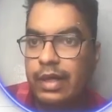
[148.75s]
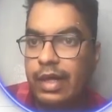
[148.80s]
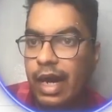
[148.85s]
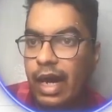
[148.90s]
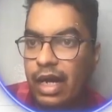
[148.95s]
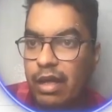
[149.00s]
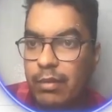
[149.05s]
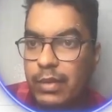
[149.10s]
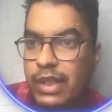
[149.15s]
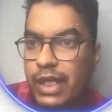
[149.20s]

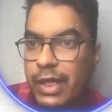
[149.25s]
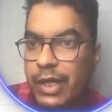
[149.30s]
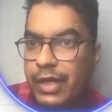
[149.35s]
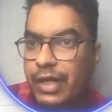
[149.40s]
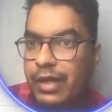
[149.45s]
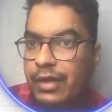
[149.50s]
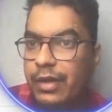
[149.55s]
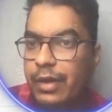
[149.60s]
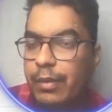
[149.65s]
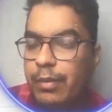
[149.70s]
I am in the
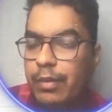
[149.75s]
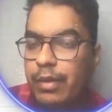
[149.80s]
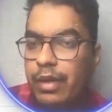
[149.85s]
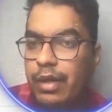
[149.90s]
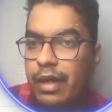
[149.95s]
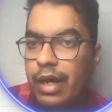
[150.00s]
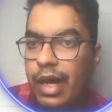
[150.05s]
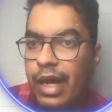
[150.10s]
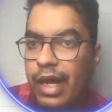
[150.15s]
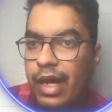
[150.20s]
data grid.
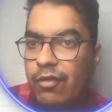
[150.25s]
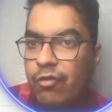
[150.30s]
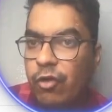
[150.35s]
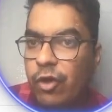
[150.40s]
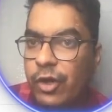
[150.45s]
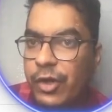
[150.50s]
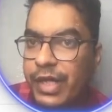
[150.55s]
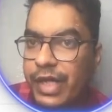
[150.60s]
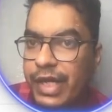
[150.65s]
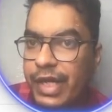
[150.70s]
I have already